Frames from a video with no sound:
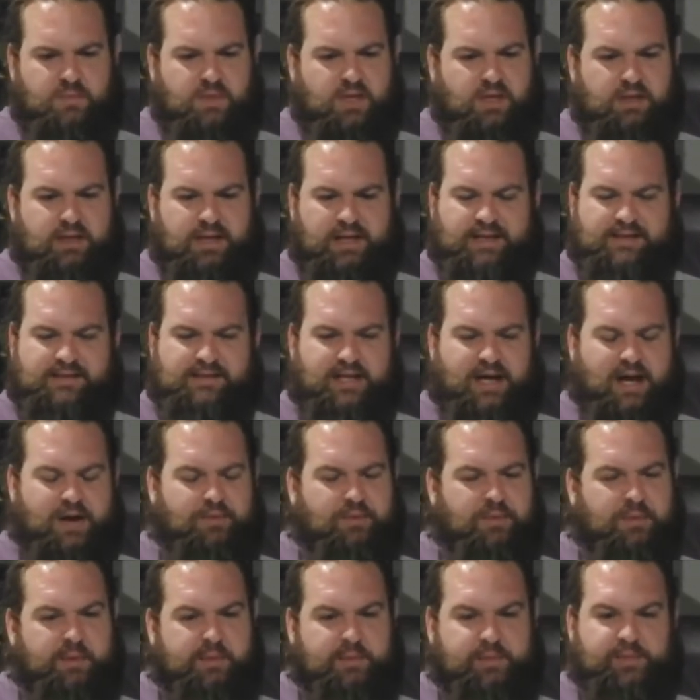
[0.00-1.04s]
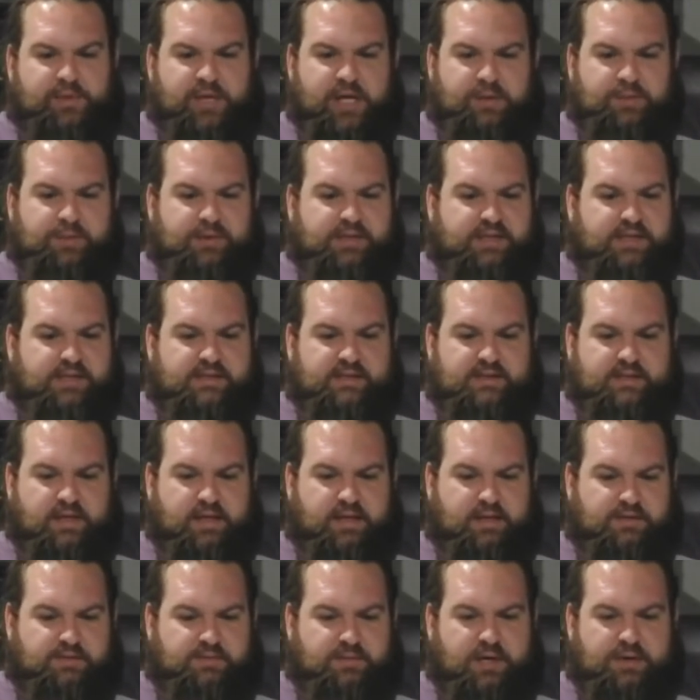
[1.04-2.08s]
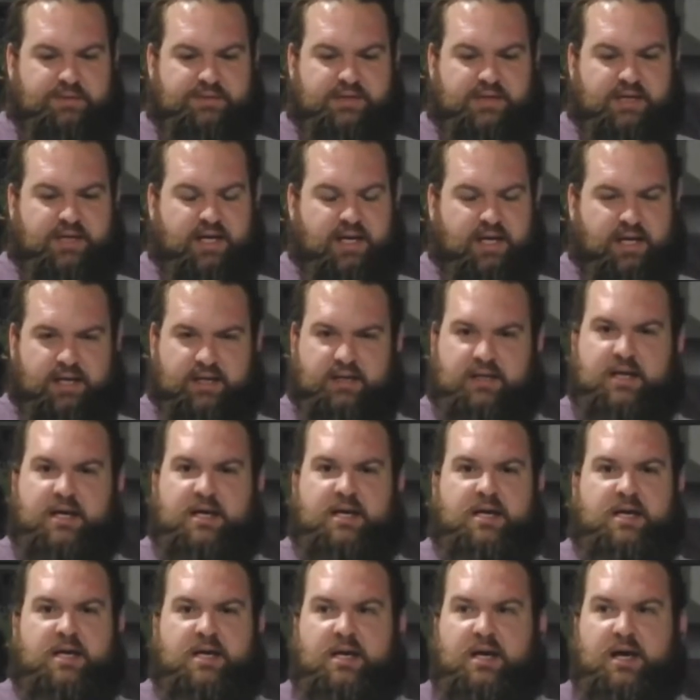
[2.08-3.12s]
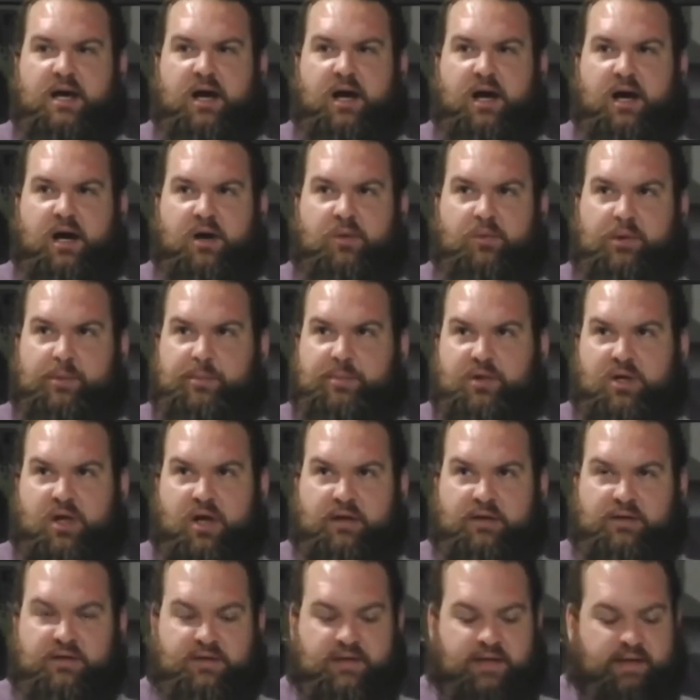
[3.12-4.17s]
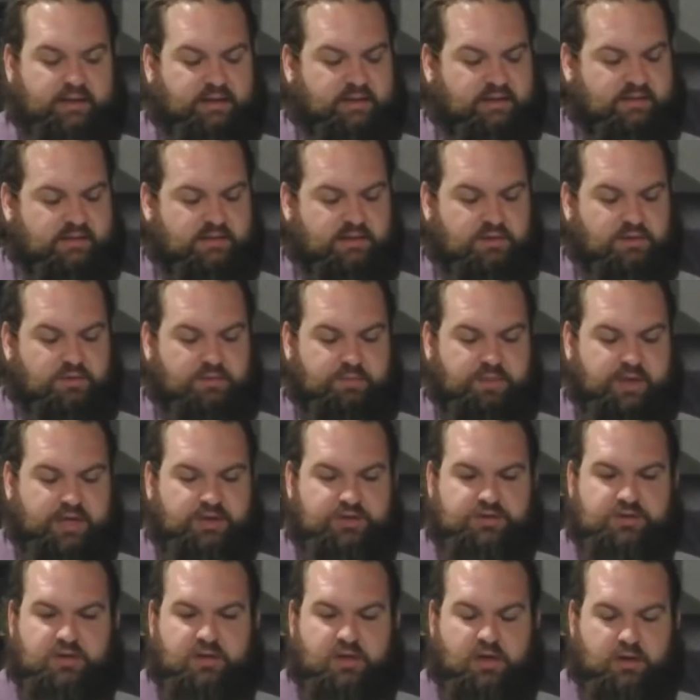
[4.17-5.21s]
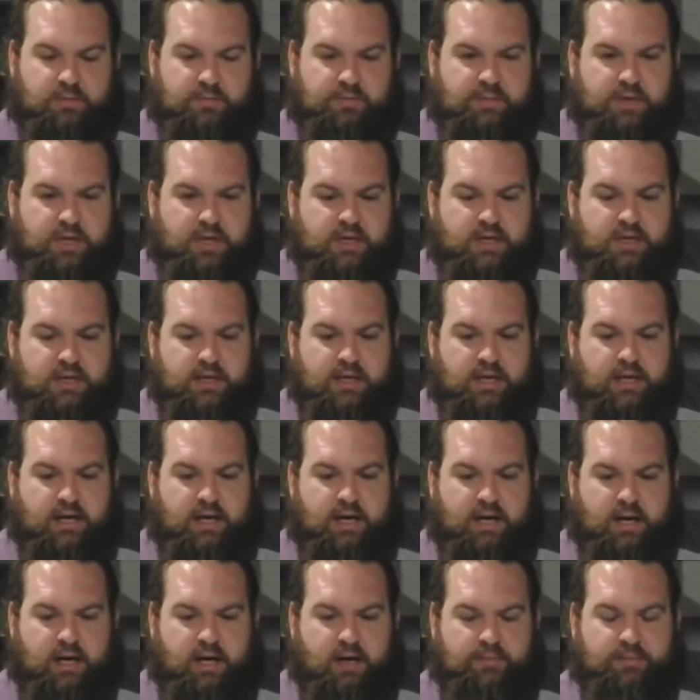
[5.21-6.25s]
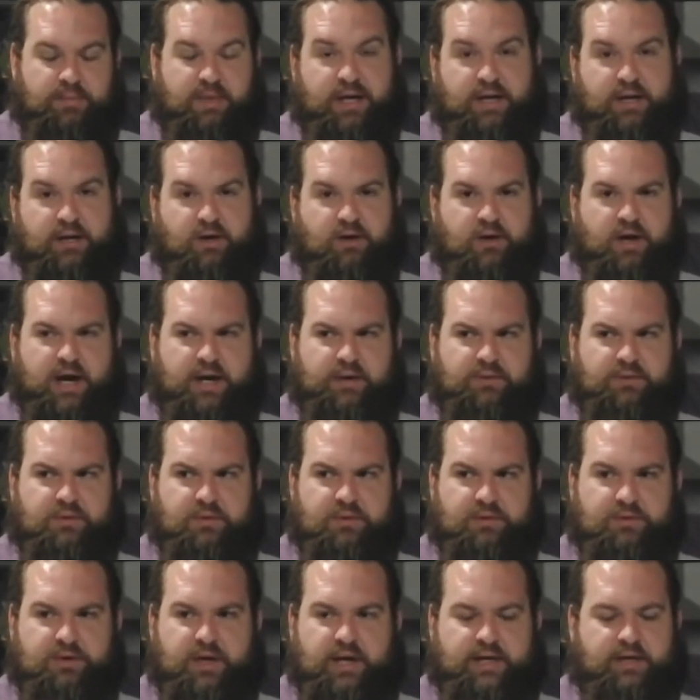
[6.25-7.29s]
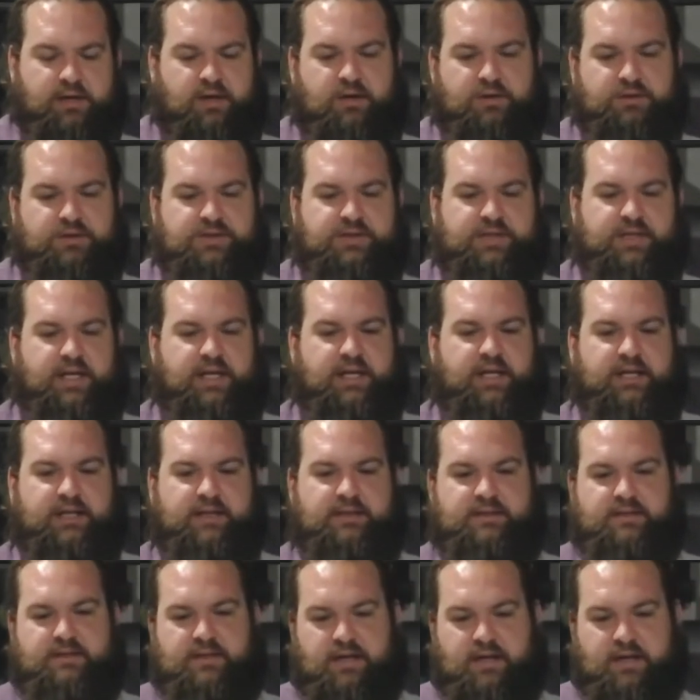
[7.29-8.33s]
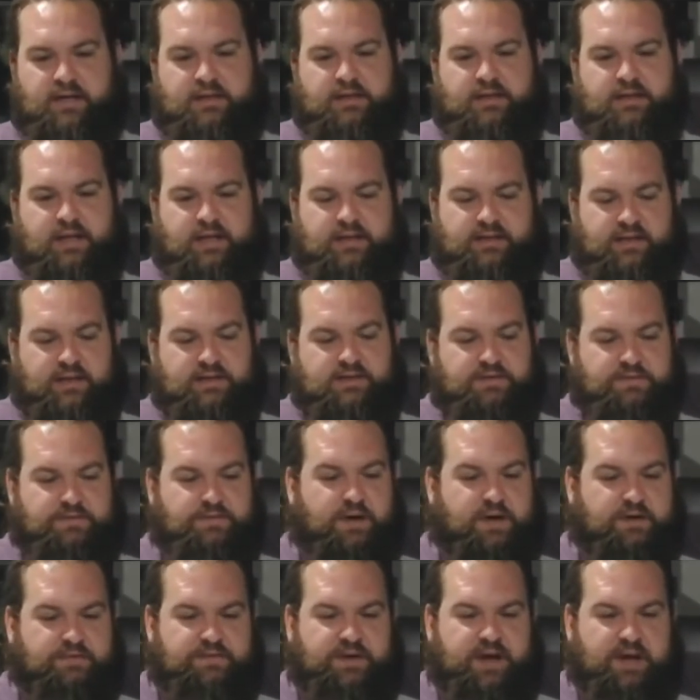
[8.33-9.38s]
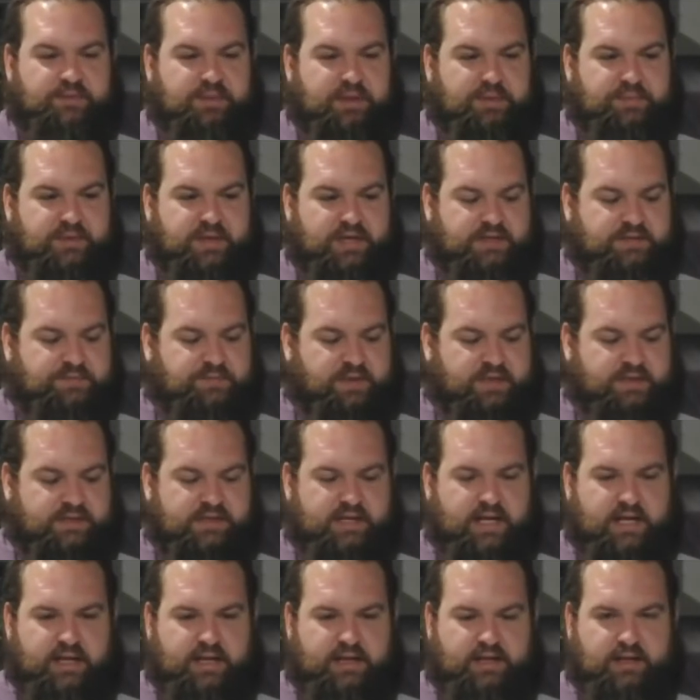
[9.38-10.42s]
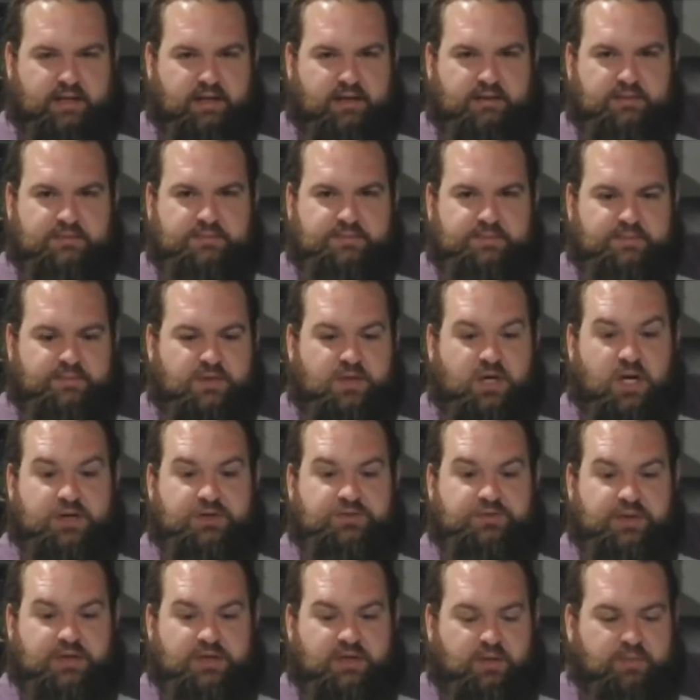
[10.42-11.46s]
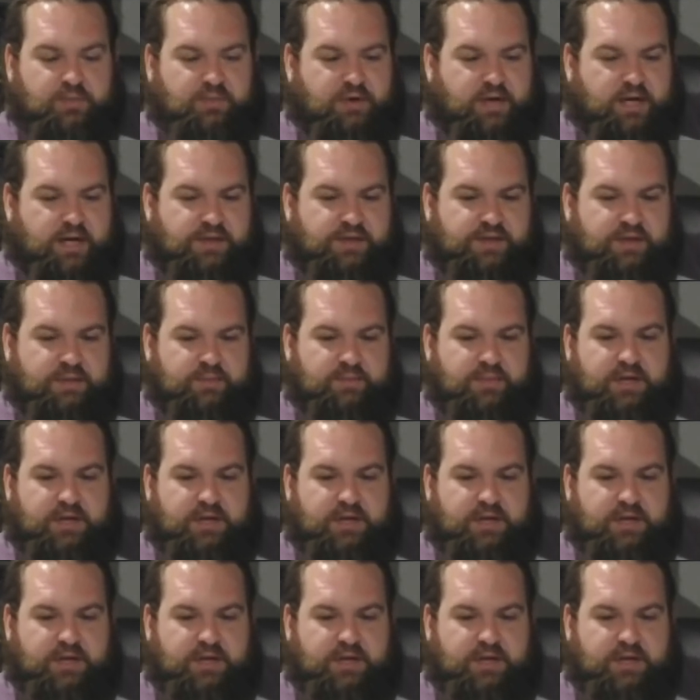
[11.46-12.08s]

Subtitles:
Like I said, I remember playing with these things when I was a kid. We belonged to like this little beach club. I know High Roller right now. Just kidding. It's a fun family place, but it's not like a country club or anything.